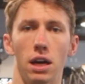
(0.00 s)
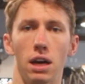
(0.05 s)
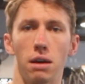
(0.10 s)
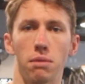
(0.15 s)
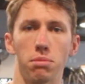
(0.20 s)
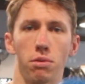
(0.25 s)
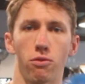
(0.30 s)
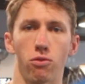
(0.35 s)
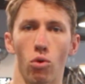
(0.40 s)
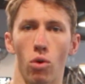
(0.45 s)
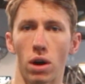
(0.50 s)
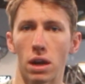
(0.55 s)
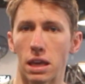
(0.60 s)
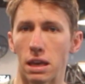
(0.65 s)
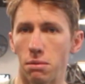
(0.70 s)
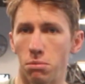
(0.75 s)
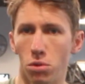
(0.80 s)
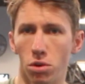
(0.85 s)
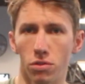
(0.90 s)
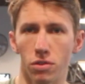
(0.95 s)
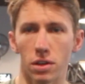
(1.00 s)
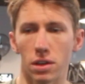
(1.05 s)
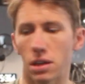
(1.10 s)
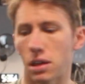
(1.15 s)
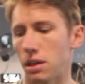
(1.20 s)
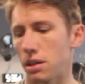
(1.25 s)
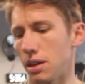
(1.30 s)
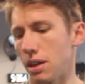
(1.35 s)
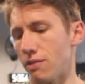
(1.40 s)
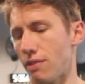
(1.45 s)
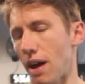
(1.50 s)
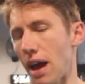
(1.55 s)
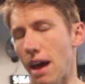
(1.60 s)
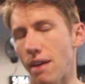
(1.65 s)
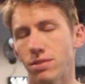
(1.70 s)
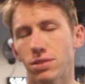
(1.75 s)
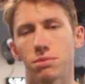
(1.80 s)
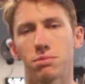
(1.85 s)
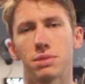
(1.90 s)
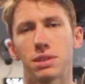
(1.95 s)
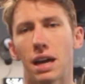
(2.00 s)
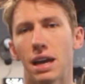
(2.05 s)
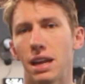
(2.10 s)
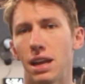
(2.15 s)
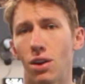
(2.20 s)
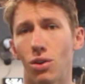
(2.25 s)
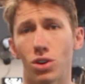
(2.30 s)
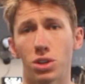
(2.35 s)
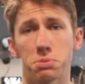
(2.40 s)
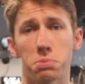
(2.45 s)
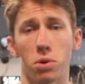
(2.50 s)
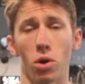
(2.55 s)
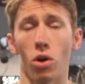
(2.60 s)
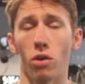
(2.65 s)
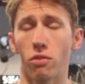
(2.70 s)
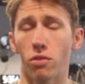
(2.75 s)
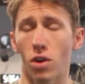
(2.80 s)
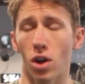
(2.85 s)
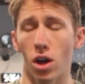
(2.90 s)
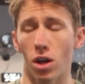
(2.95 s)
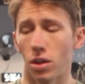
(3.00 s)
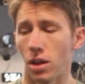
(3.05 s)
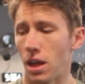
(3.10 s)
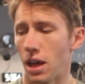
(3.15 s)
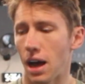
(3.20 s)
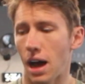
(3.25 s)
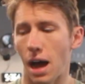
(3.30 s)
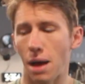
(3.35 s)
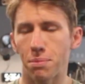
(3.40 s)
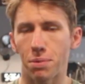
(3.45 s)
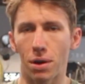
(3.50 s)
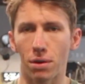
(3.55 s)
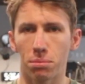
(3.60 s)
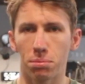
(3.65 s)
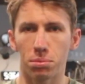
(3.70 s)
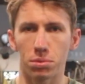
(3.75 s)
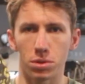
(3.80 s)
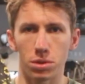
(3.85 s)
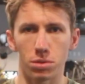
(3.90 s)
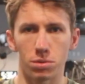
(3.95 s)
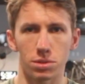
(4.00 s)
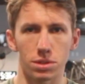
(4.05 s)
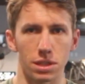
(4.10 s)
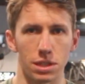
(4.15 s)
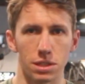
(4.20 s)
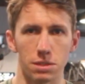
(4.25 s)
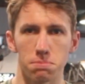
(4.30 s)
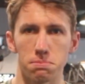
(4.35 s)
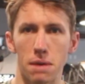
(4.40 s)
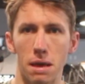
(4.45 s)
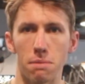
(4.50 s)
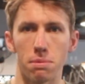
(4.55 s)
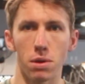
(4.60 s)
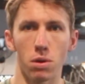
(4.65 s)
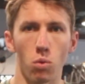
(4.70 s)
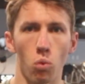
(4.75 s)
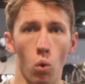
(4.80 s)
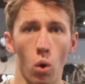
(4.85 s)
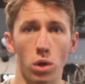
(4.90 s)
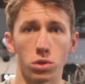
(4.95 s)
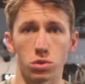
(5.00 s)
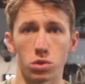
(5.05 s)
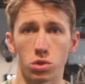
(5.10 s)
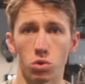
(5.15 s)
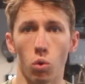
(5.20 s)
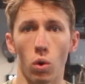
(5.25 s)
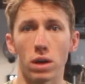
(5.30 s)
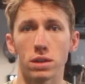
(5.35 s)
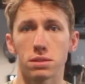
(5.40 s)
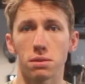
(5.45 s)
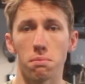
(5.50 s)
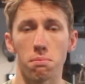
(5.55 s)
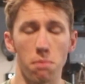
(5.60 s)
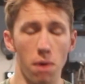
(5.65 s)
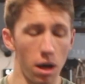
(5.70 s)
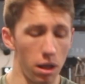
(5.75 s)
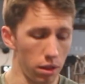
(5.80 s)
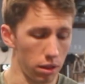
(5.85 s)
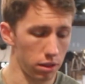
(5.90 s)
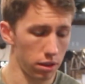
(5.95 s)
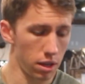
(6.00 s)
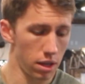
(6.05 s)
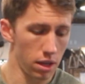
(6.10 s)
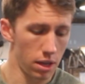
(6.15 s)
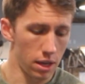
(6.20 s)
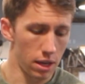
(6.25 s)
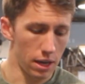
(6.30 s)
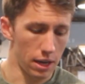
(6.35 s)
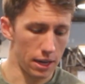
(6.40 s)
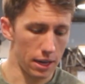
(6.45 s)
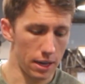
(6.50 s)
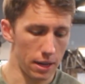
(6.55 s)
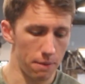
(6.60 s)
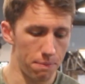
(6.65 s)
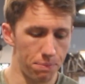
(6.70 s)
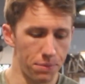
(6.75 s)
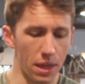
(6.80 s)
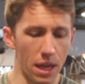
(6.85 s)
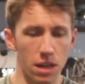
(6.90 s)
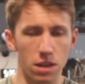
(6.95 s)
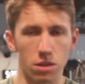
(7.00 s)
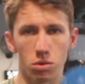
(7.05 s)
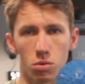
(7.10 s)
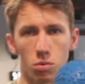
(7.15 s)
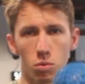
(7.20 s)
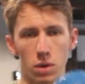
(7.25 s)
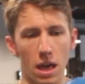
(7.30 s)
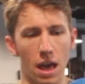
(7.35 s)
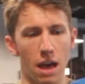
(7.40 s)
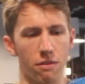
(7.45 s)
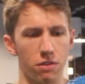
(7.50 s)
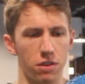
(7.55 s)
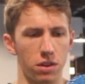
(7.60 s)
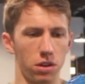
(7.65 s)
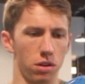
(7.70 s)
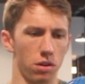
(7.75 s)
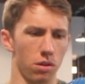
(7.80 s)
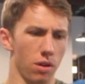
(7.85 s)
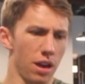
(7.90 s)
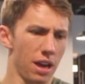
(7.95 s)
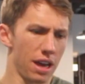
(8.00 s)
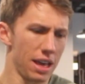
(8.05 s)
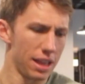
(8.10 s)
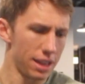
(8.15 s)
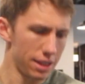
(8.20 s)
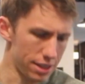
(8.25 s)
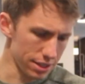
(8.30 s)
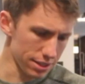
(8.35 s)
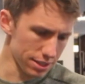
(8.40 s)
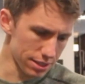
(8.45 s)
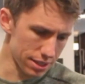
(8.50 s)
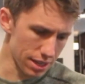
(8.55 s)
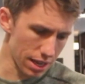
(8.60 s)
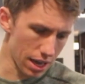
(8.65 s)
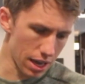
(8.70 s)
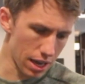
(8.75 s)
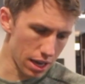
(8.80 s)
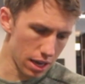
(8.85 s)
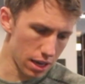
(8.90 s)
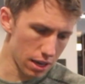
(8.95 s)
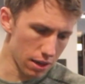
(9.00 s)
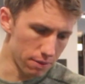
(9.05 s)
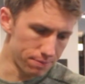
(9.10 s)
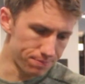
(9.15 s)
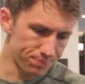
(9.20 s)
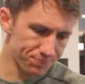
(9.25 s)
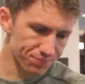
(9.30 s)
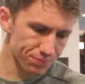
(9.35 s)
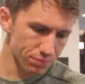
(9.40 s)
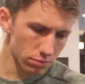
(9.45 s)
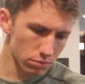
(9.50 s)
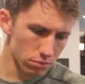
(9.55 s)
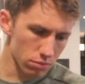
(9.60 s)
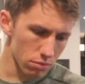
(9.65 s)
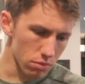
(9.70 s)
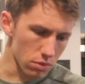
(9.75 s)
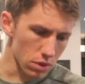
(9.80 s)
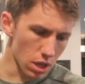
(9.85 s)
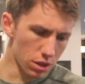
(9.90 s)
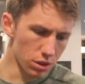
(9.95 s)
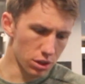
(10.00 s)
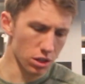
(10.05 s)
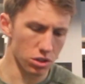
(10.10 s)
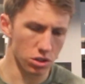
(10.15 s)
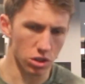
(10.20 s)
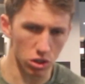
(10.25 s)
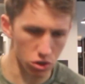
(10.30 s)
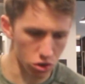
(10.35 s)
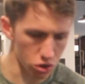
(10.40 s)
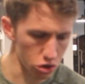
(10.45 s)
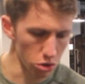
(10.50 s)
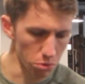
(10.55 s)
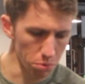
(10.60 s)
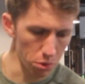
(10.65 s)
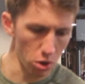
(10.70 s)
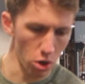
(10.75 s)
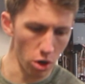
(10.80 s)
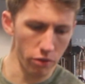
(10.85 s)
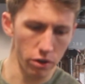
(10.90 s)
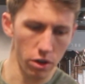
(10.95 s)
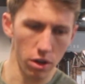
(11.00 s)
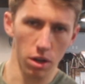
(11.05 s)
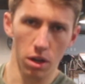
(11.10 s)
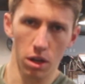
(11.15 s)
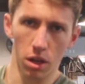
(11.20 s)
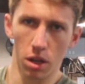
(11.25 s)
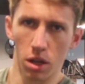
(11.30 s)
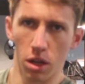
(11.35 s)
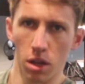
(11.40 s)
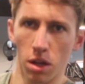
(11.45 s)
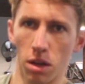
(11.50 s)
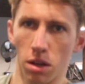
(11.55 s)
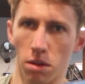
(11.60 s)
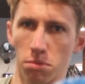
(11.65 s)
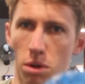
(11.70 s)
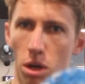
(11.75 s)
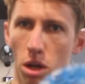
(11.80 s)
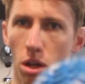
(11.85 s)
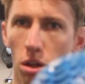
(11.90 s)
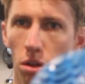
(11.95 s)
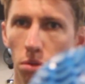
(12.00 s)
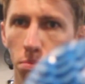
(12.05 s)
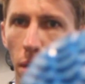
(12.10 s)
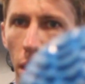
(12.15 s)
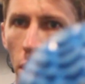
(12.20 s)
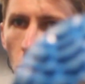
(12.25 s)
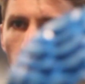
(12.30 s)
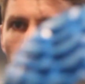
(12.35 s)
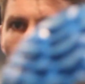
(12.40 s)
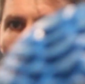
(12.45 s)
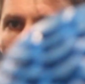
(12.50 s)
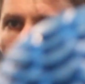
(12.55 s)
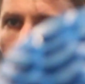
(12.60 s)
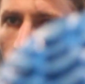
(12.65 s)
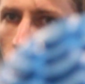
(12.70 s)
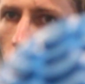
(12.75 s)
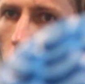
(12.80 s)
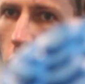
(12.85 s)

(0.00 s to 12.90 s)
before I get moving if I have some tight areas, but overall I probably use this maybe once or twice a month. Then we have here, this is a Supernova ball by Rogue.